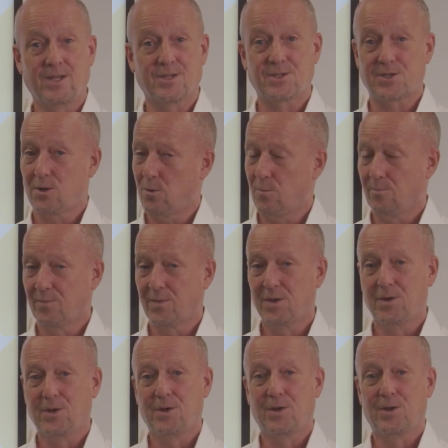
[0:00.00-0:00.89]
So,
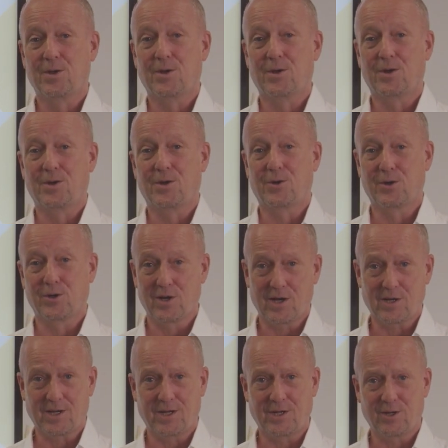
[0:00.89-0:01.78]
good
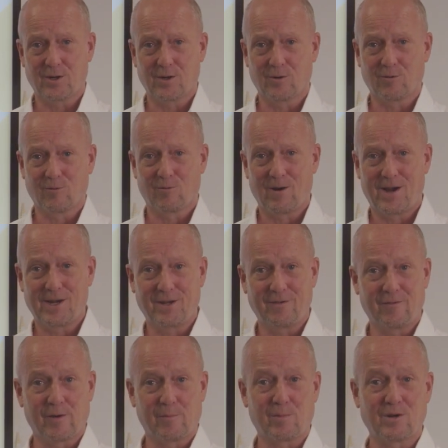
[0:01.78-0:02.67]
luck in your
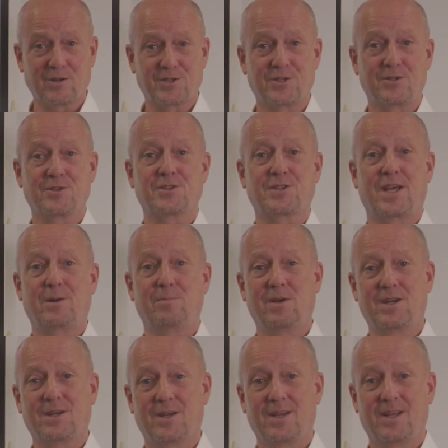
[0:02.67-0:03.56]
writing of your personal
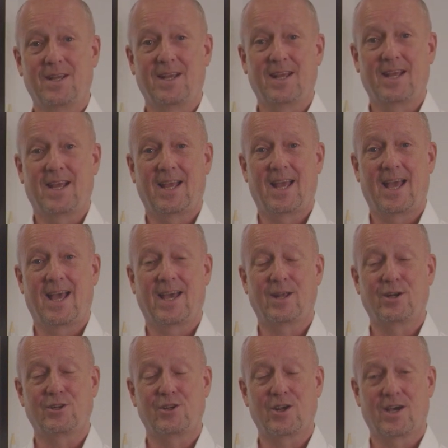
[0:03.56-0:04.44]
statement,
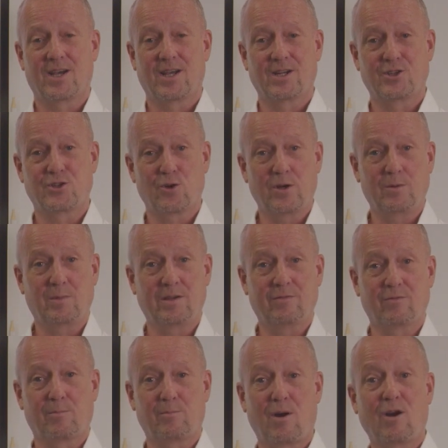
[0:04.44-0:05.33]
and join me
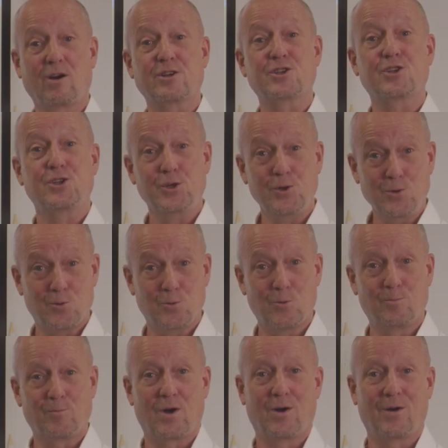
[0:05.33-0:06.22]
for part
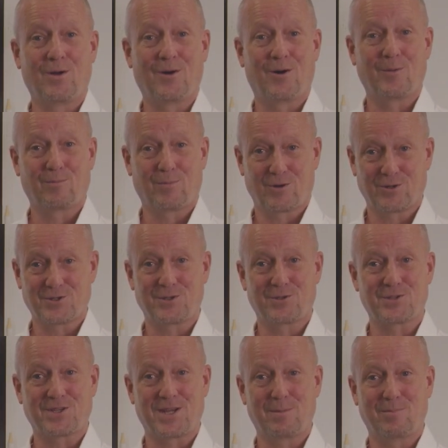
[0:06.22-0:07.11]
2 on
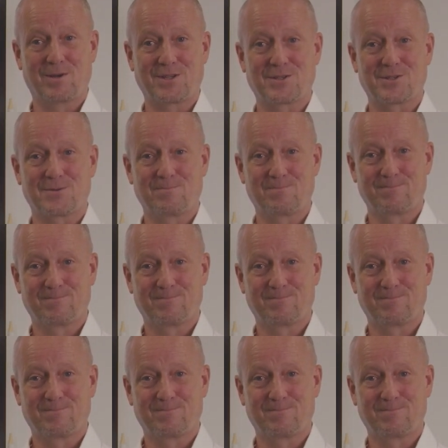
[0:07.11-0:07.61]
personal statements.